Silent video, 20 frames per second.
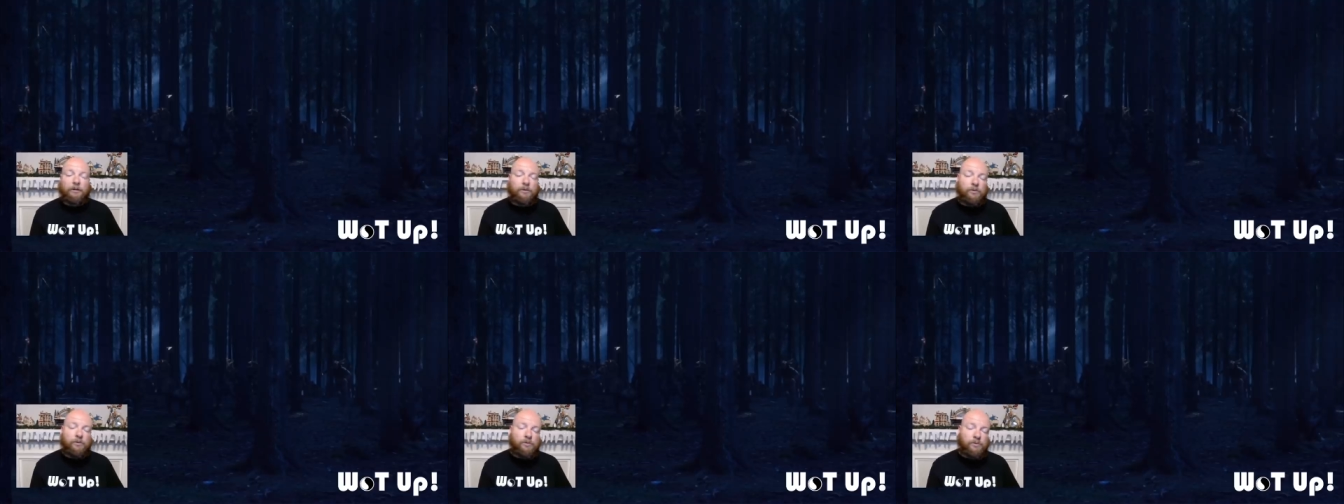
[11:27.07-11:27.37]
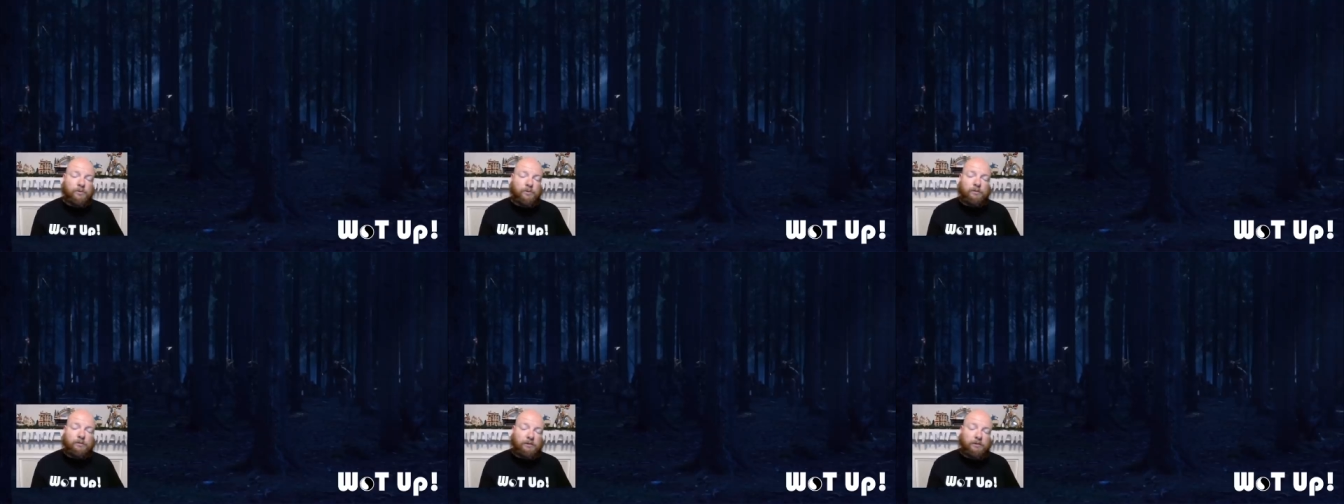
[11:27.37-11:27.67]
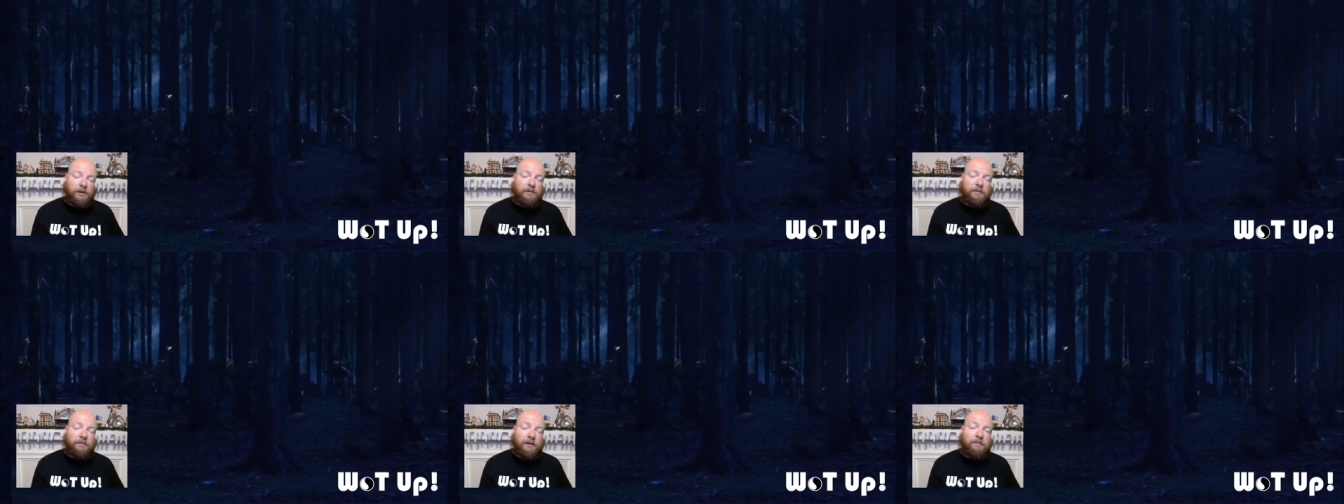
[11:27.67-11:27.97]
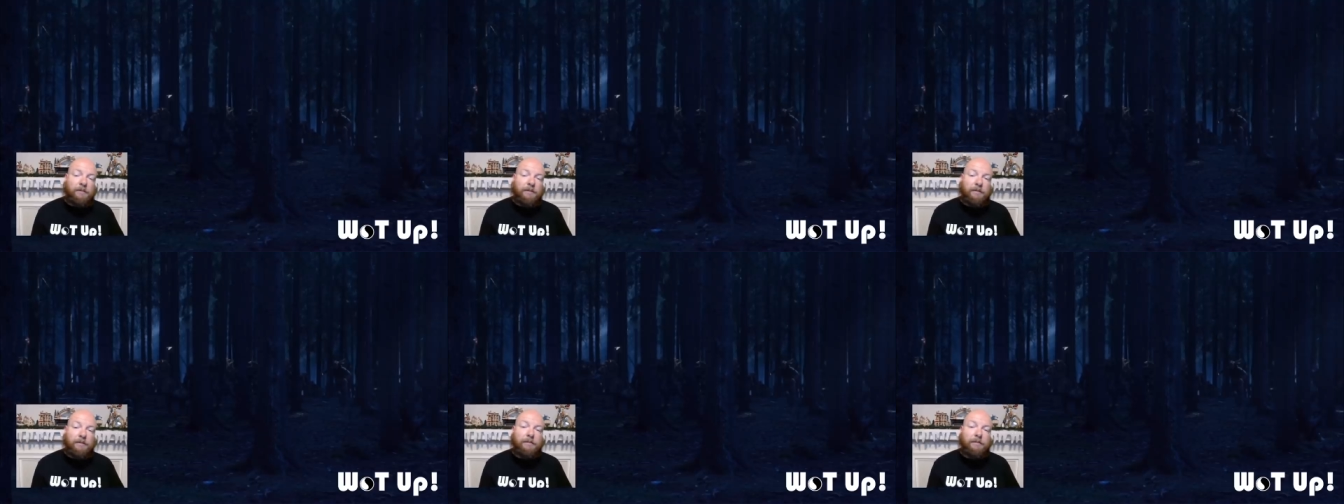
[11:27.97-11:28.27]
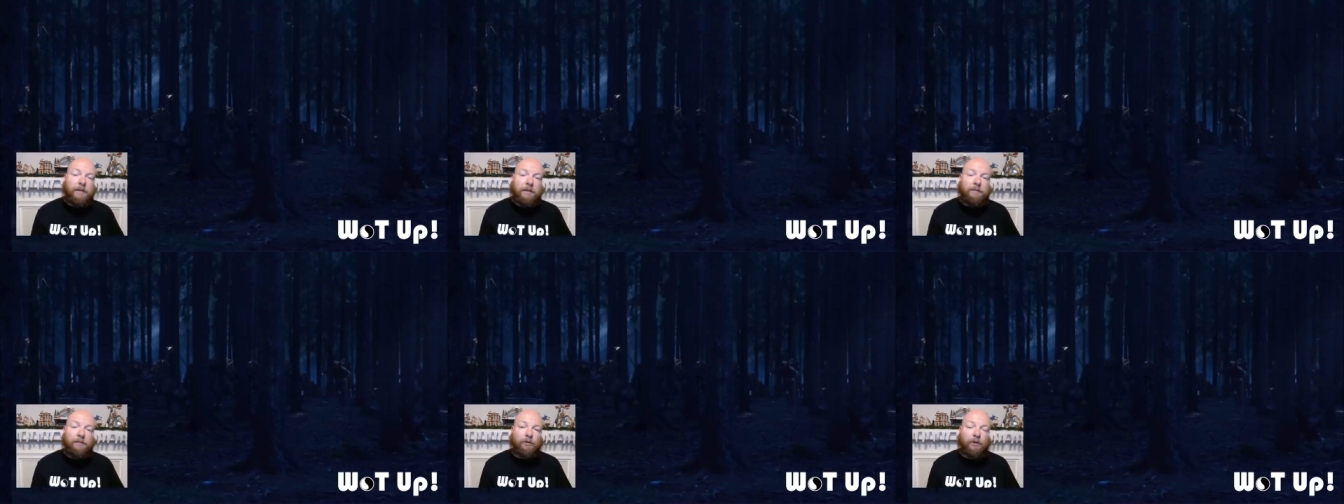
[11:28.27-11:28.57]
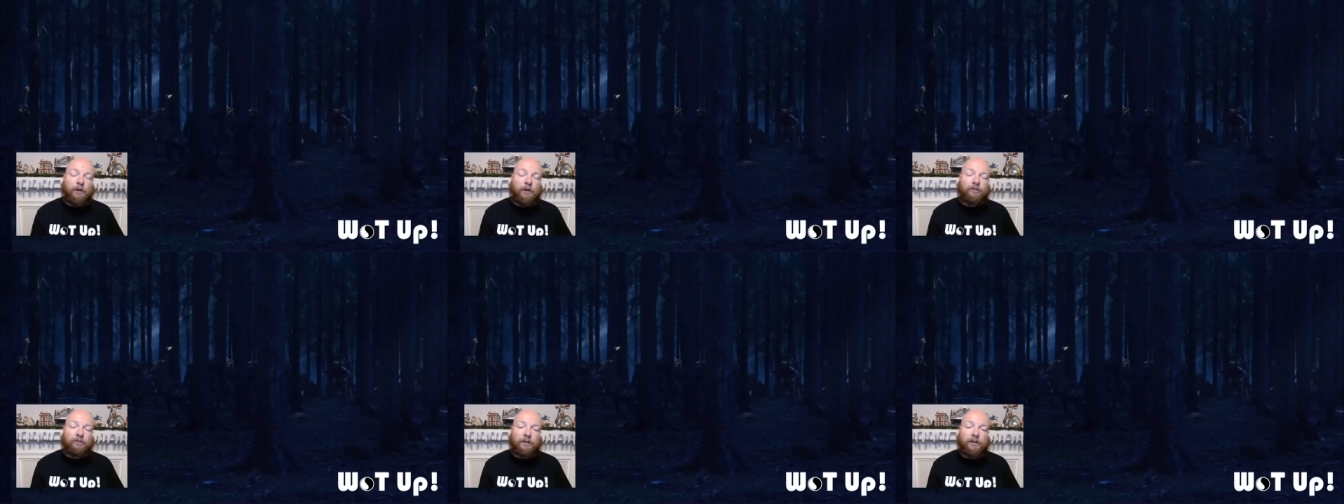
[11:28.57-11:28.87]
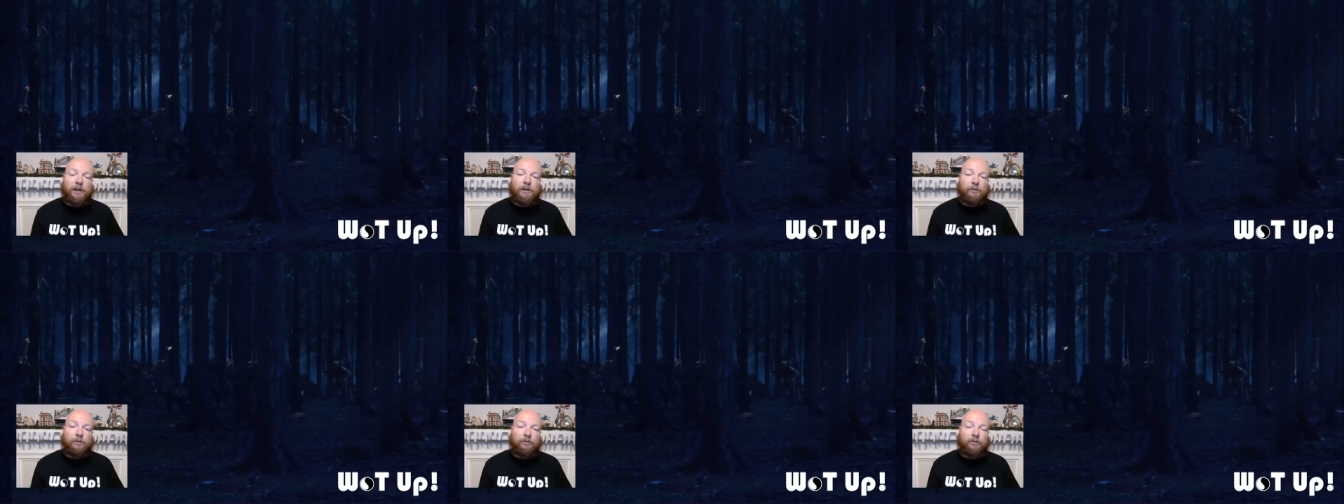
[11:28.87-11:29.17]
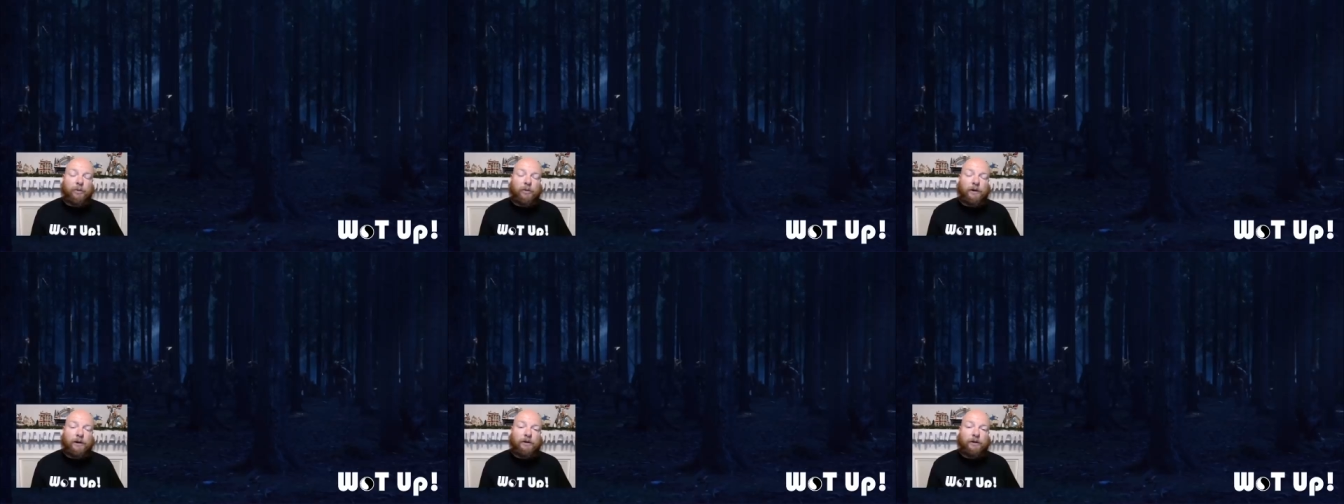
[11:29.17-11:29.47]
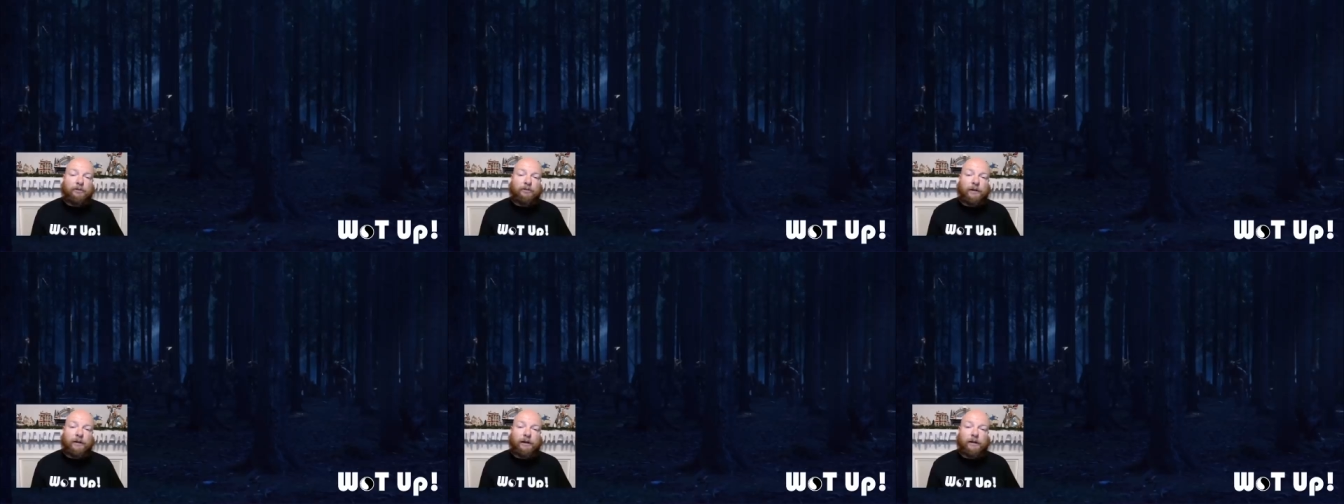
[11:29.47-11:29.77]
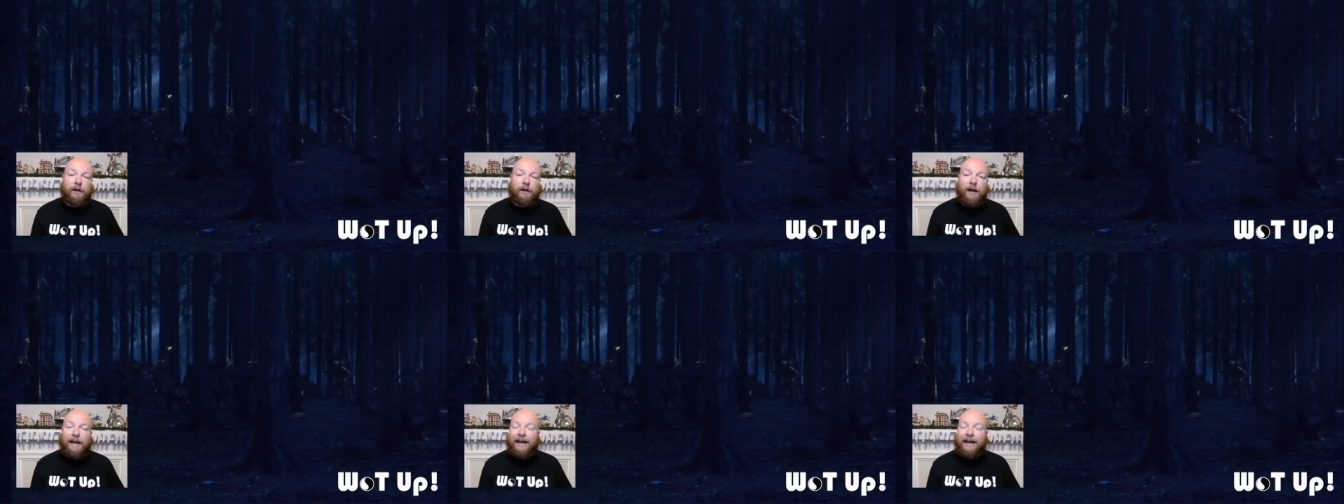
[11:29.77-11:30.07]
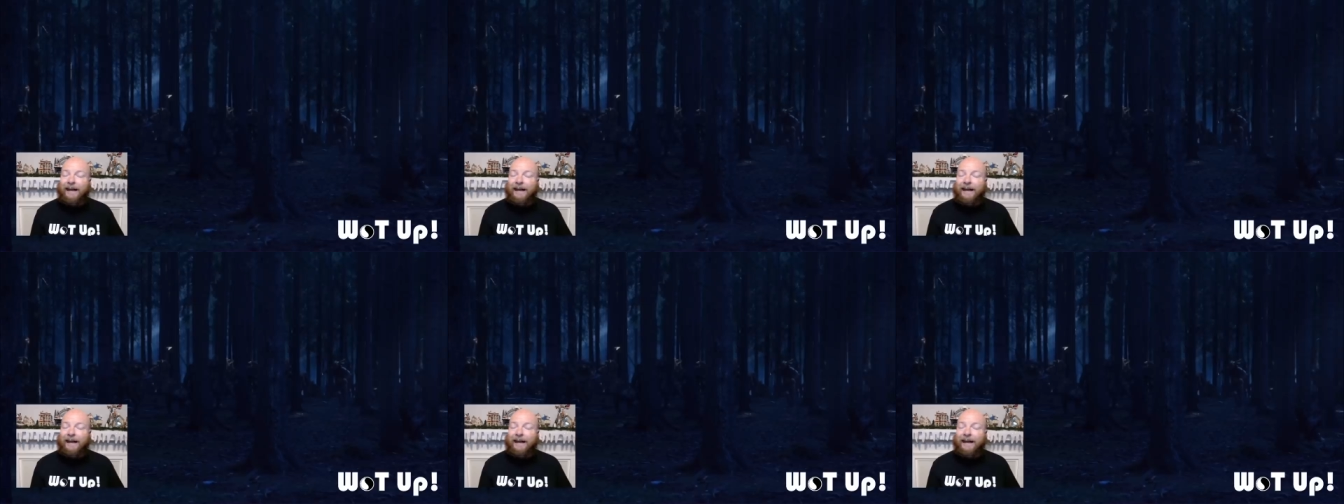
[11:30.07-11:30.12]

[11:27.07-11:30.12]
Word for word: who I mean, he may be rusty. It was 20 years later.